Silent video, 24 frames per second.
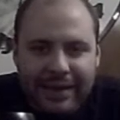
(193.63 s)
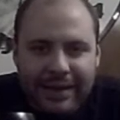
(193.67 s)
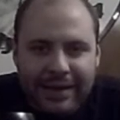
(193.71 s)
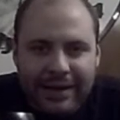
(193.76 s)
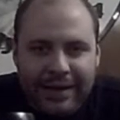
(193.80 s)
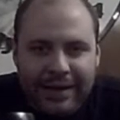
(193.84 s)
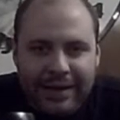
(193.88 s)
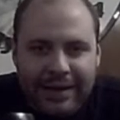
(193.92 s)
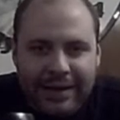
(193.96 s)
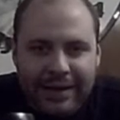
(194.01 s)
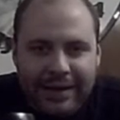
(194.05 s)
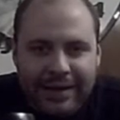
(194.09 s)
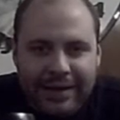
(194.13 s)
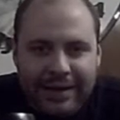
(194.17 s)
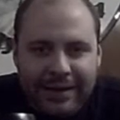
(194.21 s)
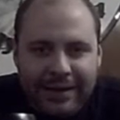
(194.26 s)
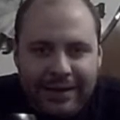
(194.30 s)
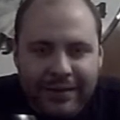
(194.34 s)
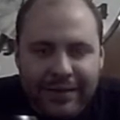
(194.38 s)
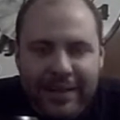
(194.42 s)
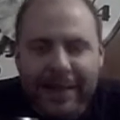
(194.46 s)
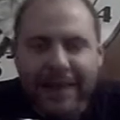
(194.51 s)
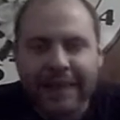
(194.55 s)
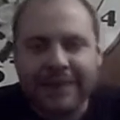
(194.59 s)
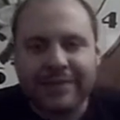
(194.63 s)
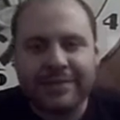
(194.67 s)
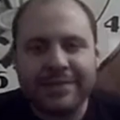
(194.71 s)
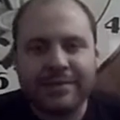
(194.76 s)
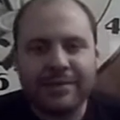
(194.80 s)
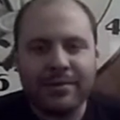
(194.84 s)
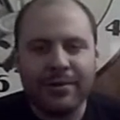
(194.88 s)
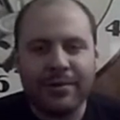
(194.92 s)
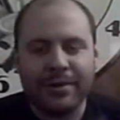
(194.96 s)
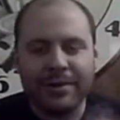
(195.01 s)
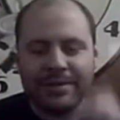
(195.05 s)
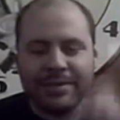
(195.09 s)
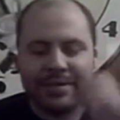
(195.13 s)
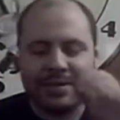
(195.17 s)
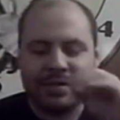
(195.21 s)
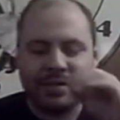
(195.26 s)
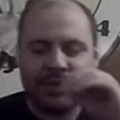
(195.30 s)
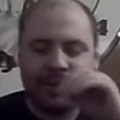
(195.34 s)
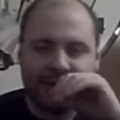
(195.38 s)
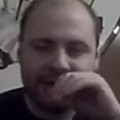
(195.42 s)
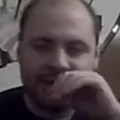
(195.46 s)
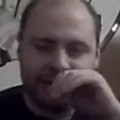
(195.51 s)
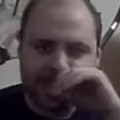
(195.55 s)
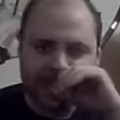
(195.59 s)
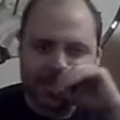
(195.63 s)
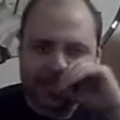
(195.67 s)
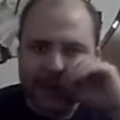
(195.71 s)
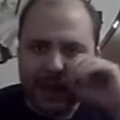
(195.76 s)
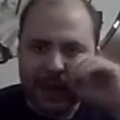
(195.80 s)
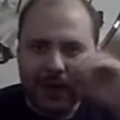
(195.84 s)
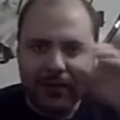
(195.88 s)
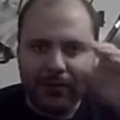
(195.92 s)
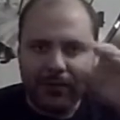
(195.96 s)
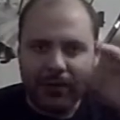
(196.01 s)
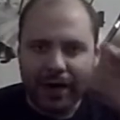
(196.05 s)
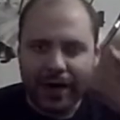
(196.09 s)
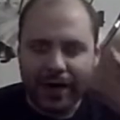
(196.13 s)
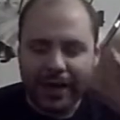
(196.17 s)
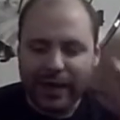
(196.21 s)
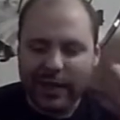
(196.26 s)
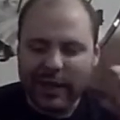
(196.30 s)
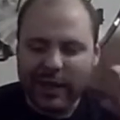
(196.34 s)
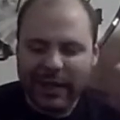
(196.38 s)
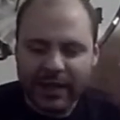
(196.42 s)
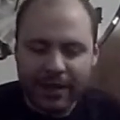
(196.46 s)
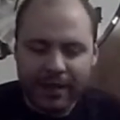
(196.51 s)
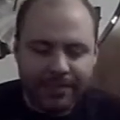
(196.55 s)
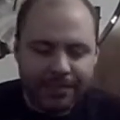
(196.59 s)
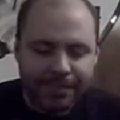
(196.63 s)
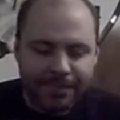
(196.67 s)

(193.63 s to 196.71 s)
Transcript: connoisseur to be able to smell wine